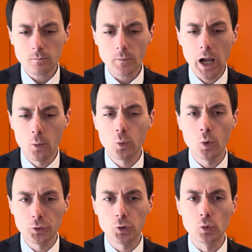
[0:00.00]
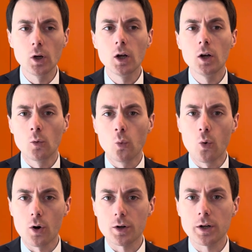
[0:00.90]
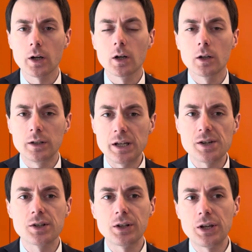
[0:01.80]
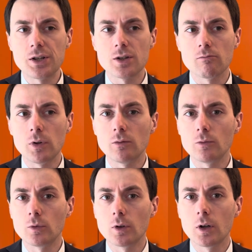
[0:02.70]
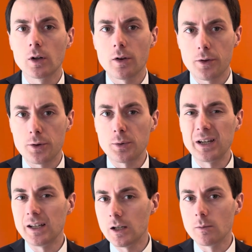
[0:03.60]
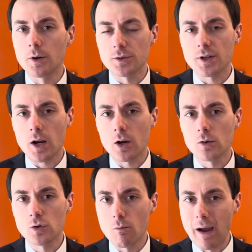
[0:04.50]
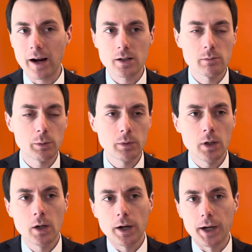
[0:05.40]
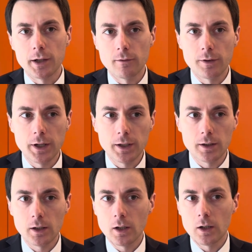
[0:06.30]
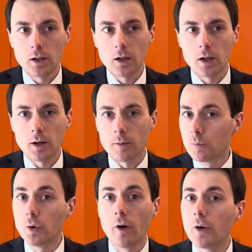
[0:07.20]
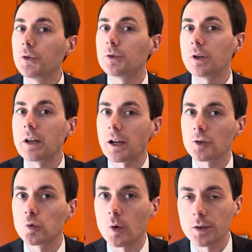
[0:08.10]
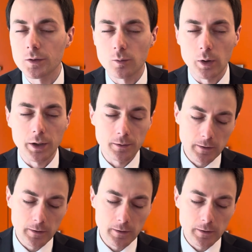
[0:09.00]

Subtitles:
I would want to work these leads in 3 email cycles maximum, and then move on to the next ones, right?